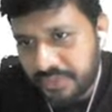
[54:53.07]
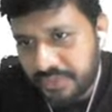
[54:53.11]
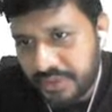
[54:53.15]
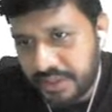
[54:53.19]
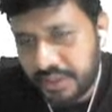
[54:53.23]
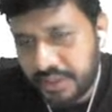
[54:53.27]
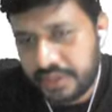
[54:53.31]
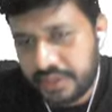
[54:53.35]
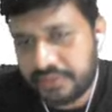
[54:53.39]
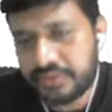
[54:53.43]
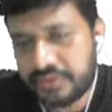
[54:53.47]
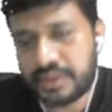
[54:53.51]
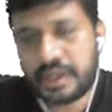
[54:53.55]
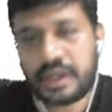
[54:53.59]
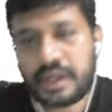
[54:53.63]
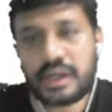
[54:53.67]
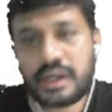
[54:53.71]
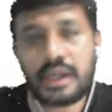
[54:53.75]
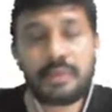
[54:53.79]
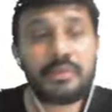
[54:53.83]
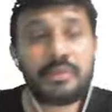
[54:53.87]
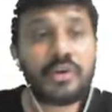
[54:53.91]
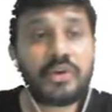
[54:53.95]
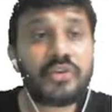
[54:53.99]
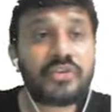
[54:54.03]
Discrete
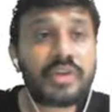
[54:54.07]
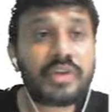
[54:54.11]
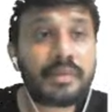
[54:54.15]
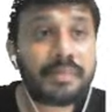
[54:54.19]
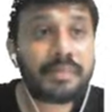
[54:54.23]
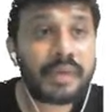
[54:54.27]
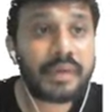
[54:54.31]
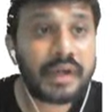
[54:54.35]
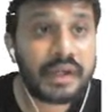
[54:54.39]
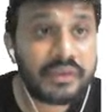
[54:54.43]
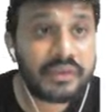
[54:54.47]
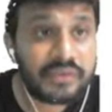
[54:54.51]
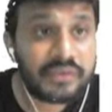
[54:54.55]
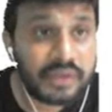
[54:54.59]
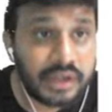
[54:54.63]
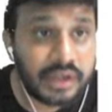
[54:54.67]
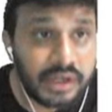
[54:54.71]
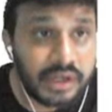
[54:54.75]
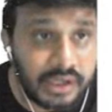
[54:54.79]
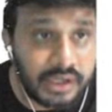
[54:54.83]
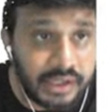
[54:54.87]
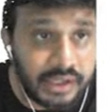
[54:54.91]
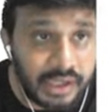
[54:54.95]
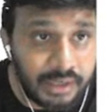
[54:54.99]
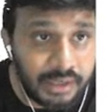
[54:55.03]
time unit step and
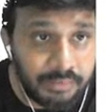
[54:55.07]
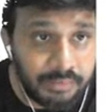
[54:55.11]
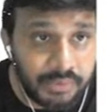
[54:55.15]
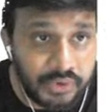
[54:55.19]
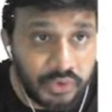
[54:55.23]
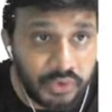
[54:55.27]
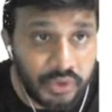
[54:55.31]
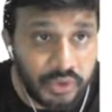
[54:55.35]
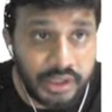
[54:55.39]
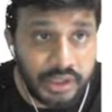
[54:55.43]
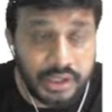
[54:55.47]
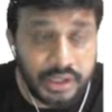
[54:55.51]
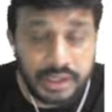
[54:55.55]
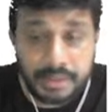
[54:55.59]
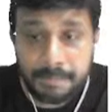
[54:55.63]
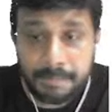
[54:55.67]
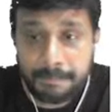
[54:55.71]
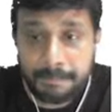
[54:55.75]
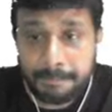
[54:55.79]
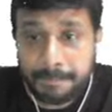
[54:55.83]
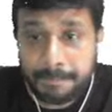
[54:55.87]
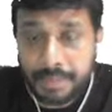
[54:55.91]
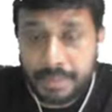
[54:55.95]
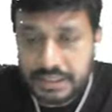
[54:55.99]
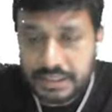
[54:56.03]
discrete time unit
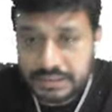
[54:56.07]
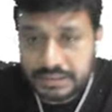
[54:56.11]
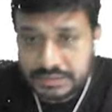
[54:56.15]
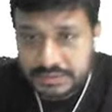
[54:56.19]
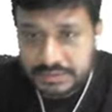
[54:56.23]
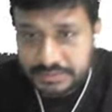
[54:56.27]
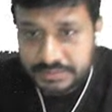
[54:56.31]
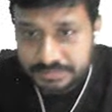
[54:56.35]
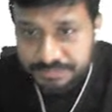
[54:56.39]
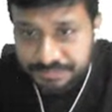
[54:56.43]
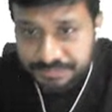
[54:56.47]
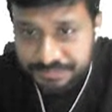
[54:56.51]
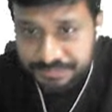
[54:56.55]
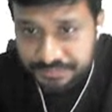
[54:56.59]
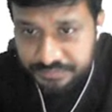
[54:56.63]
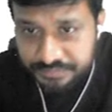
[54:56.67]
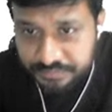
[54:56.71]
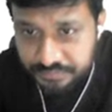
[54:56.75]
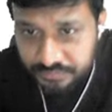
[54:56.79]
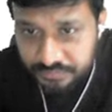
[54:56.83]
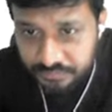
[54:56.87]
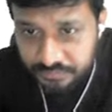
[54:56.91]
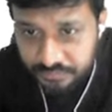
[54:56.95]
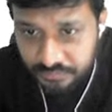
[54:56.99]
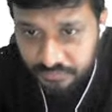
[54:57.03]
impulse,
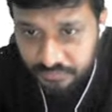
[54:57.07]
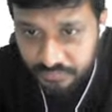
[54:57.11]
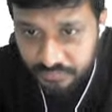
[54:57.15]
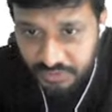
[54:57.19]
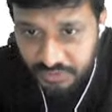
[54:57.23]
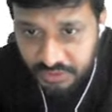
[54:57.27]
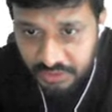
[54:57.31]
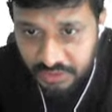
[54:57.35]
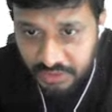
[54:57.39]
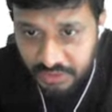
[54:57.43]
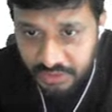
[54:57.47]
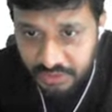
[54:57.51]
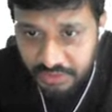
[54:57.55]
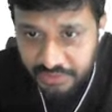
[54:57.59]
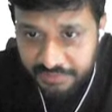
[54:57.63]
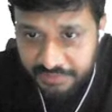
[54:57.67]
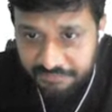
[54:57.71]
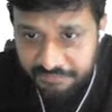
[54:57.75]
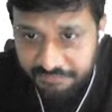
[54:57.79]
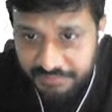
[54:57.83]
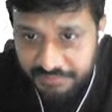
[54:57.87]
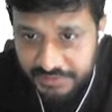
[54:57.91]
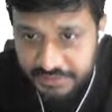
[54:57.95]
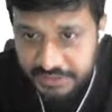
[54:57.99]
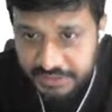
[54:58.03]

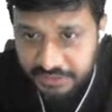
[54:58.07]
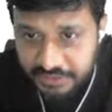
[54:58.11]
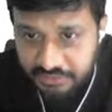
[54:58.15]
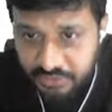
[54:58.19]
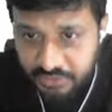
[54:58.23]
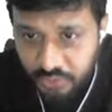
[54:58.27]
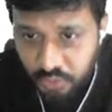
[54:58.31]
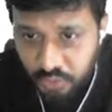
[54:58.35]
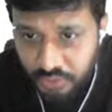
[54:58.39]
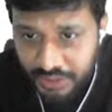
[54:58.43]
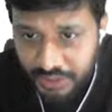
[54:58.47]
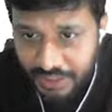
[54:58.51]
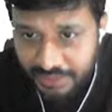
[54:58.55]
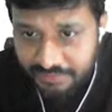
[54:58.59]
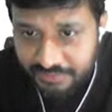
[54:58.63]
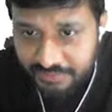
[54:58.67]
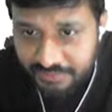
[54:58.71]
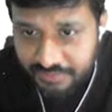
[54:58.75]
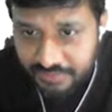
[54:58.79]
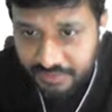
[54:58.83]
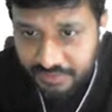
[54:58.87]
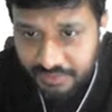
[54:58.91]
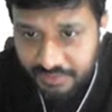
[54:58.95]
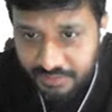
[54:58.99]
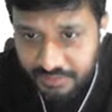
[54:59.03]
which is known as
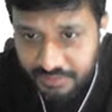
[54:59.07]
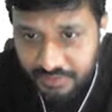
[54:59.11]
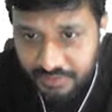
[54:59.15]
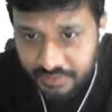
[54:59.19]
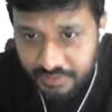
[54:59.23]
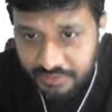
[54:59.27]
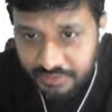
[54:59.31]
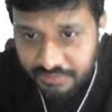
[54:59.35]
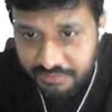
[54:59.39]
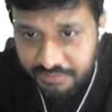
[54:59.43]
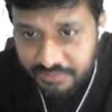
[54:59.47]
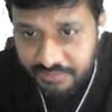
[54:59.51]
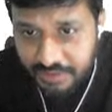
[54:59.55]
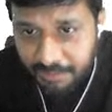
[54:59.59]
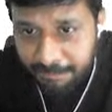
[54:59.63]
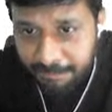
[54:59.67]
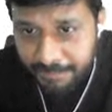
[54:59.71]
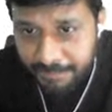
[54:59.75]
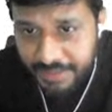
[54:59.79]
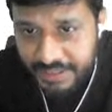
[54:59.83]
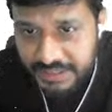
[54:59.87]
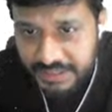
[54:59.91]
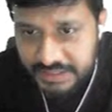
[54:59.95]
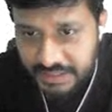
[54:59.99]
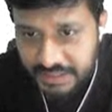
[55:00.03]

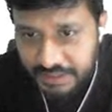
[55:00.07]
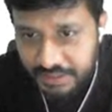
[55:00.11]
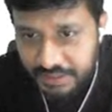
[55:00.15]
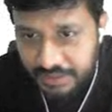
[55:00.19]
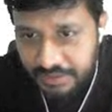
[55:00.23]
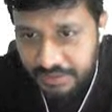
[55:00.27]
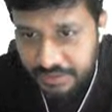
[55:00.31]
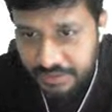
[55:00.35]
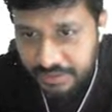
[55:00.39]
summation